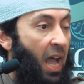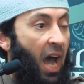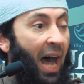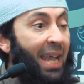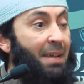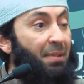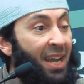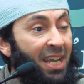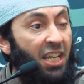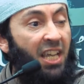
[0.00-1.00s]
I am
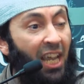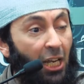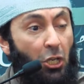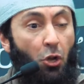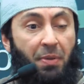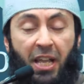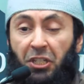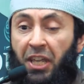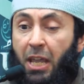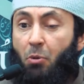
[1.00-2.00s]
going to kill you
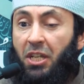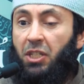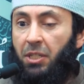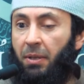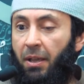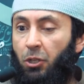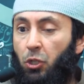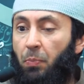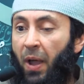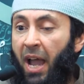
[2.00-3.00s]
because he was,
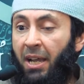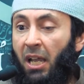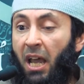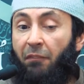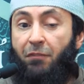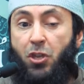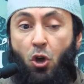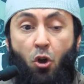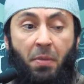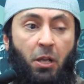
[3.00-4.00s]
subhanAllah,
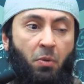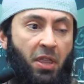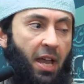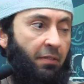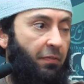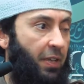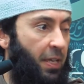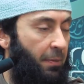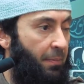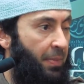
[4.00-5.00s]
fuming with
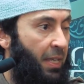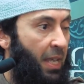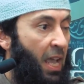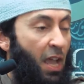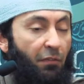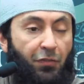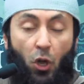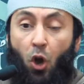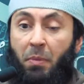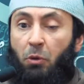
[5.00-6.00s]
envy,
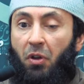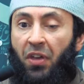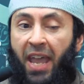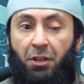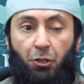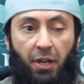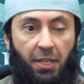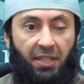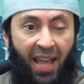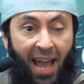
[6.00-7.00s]
fuming with
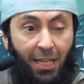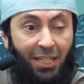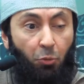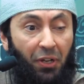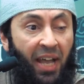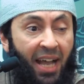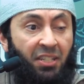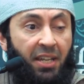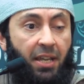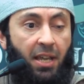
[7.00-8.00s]
hatred. That is what
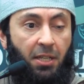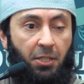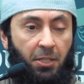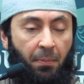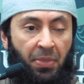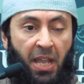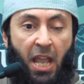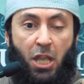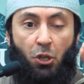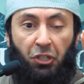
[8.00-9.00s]
hasad
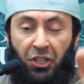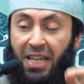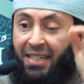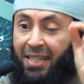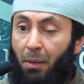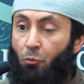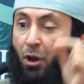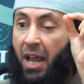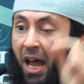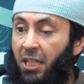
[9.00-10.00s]
is. You see
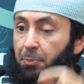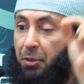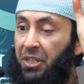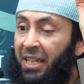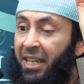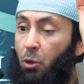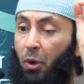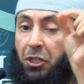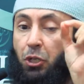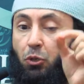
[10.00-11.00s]
someone else possessing
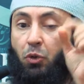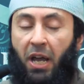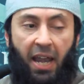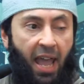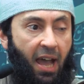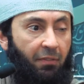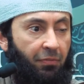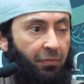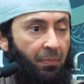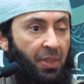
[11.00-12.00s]
what you do not
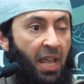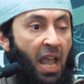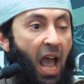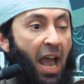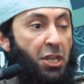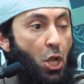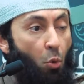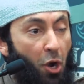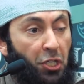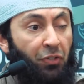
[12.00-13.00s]
have and you
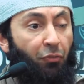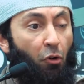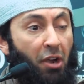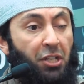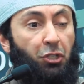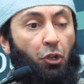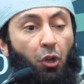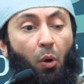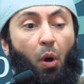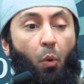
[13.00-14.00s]
wish for it to
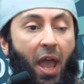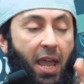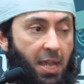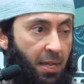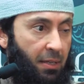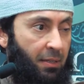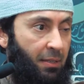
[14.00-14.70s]
go away.